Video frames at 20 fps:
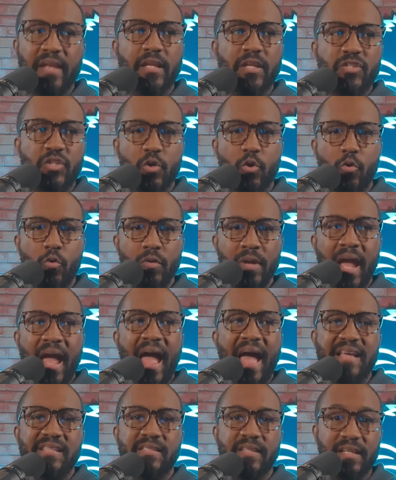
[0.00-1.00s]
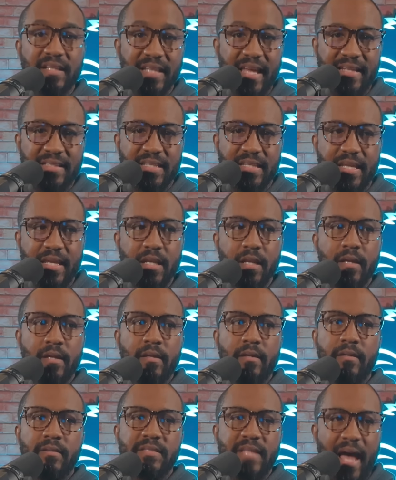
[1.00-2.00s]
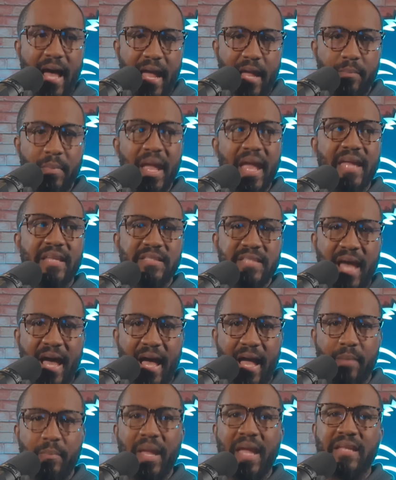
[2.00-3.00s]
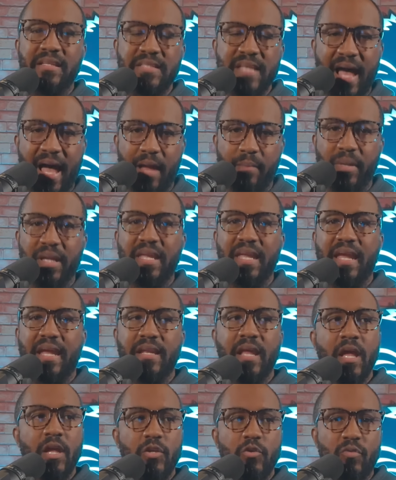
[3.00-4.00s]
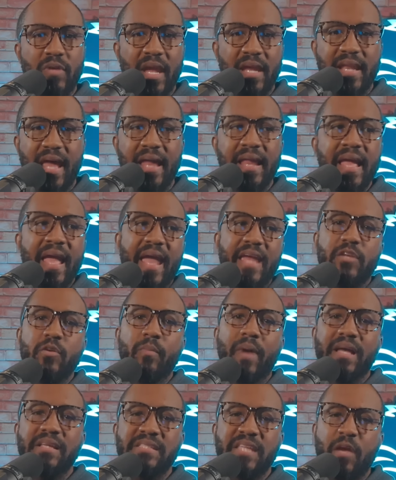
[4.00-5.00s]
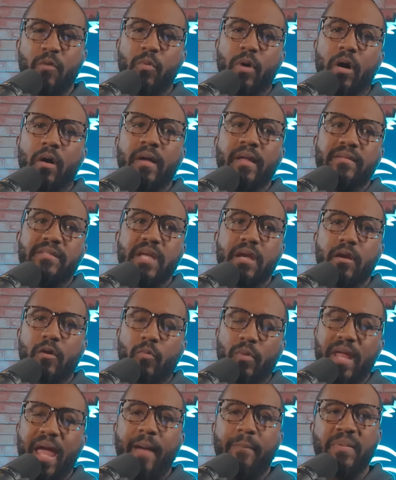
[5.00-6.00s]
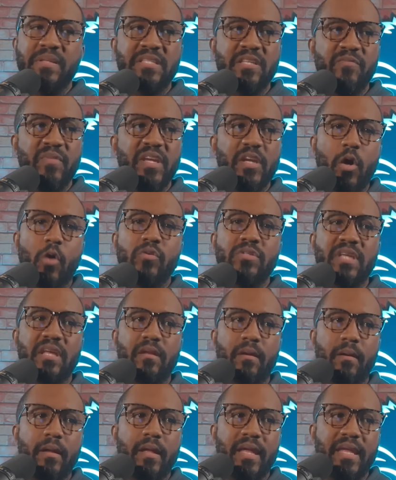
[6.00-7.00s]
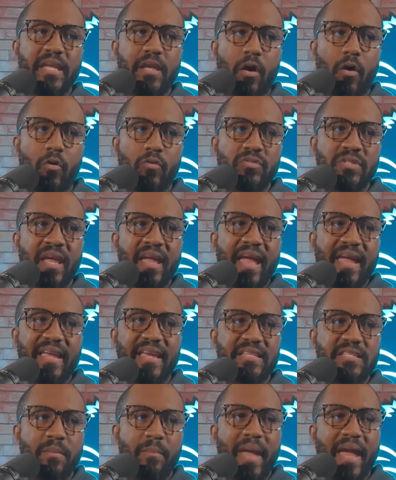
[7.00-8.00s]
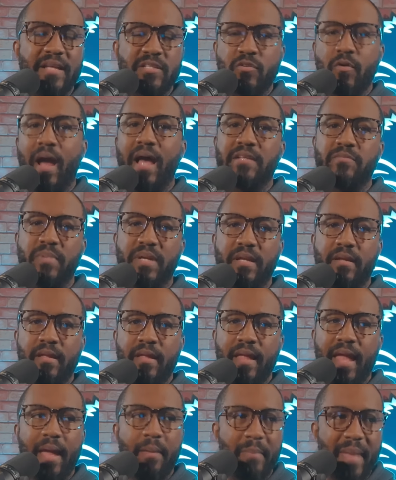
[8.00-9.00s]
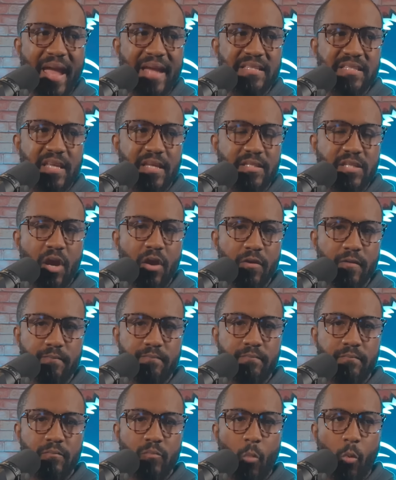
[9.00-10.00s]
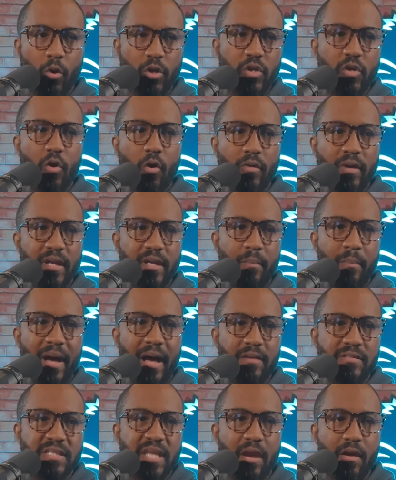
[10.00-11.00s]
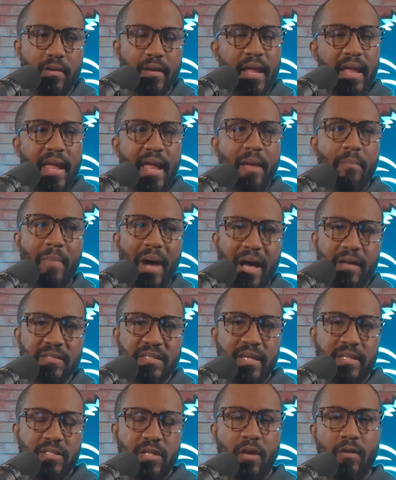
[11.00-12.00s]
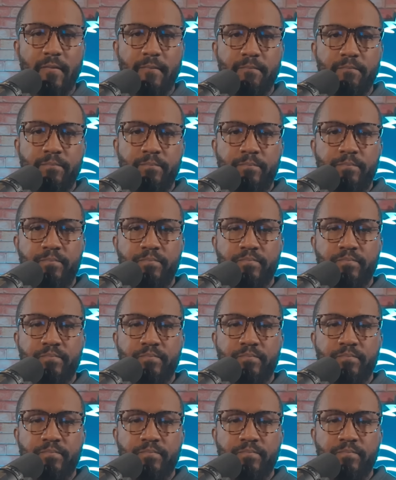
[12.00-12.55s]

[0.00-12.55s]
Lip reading: And the dude has neglected it. Time and time and time again. You cannot, and you might say, well, Derek, what happens if he goes and gets a Max Crosby and Max gets hurt? Or you go get a Miles Garrett and Miles gets hurt?